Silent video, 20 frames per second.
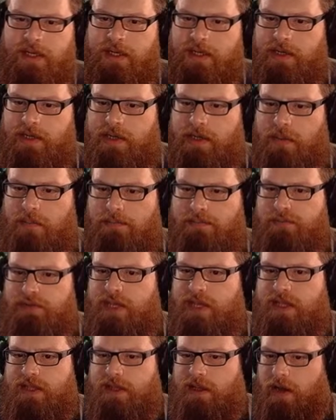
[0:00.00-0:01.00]
you know,
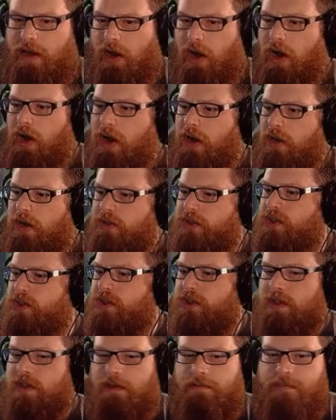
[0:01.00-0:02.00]
breathe your hot
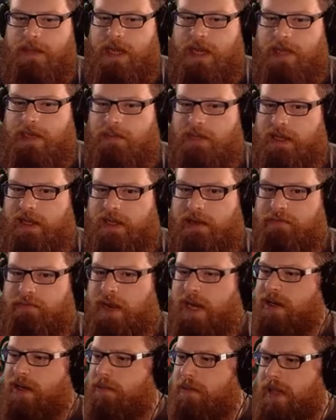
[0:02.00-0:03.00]
oxygen that you've made with like a
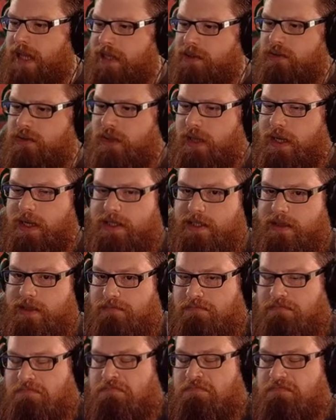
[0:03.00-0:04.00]
random electrolyzer.
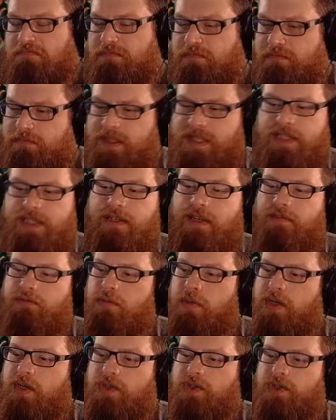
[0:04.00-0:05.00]
You're still giving them
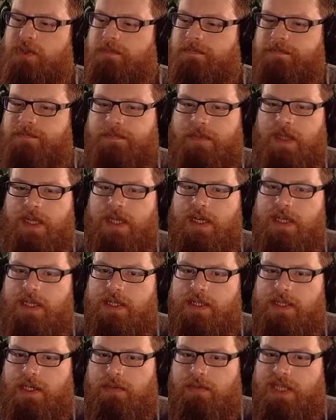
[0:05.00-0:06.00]
oxygen.
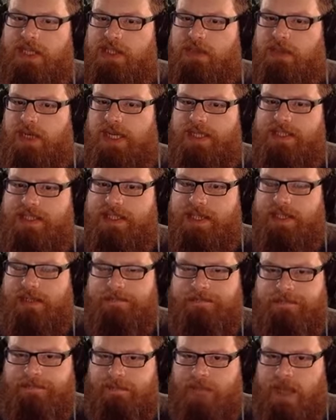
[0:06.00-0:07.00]
So that's what I'd say.
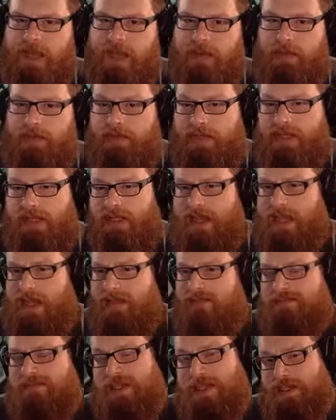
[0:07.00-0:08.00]
Other than
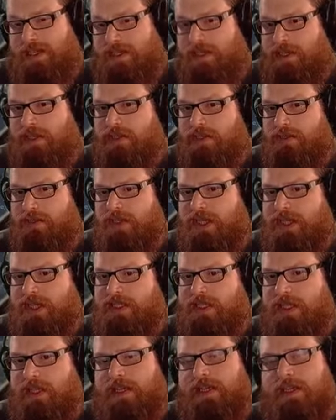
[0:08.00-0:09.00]
that, you can do
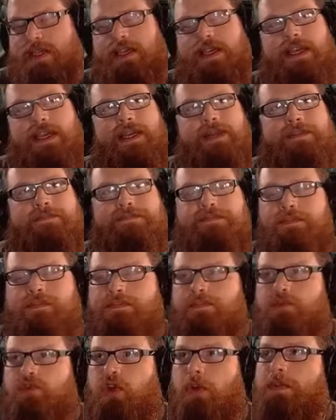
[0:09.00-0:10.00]
things like
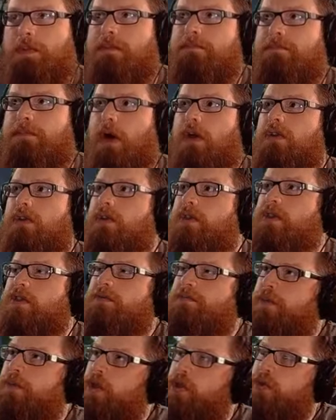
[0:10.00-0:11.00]
dropping bottles
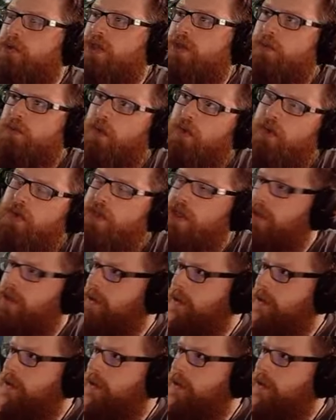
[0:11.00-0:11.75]
of polluted water,